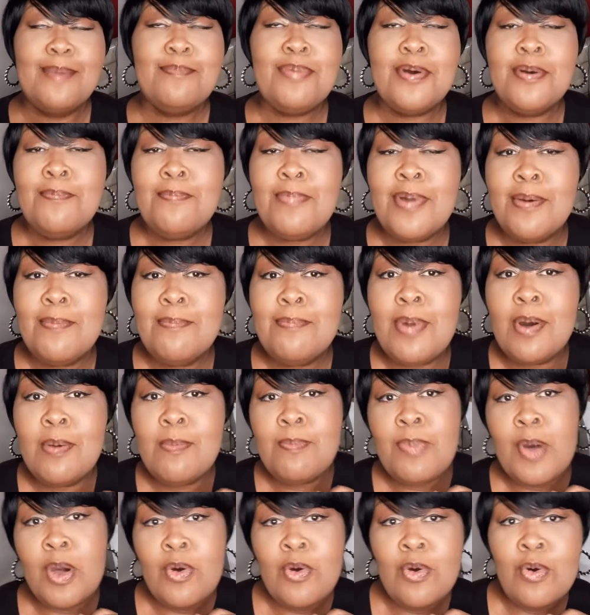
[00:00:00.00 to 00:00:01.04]
Boom, boom,
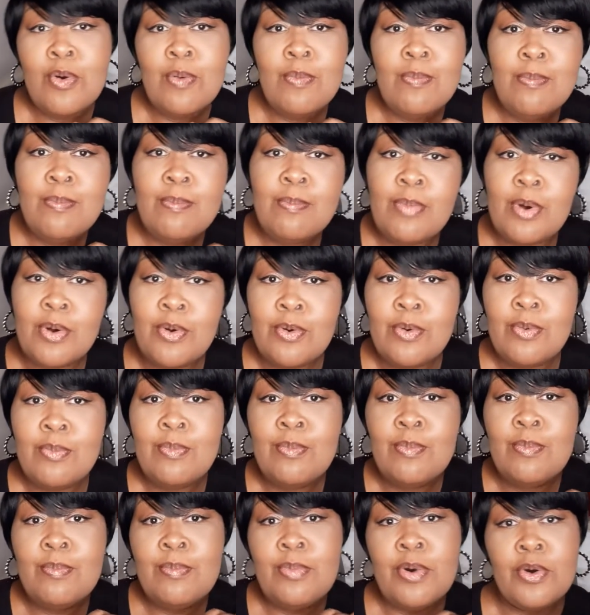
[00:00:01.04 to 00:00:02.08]
boom, boom,
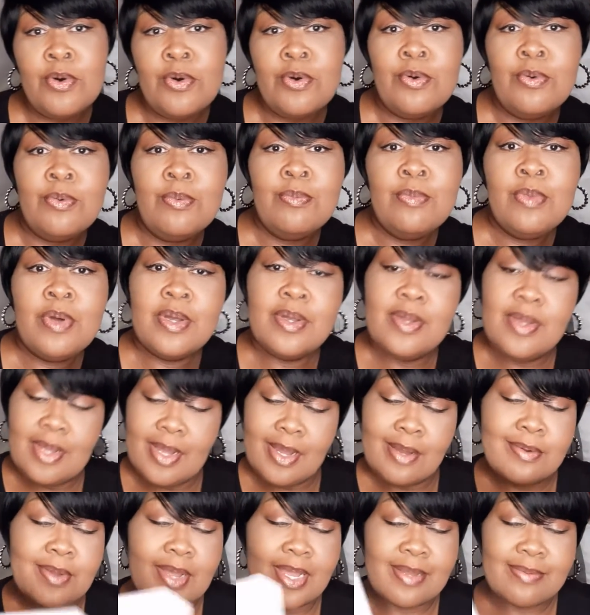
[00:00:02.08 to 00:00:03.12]
boom, boom.
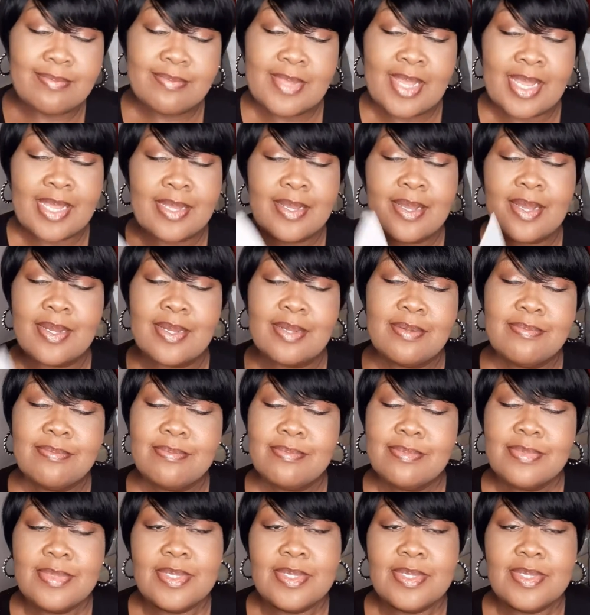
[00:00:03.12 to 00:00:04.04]
Okay, I ain't gone.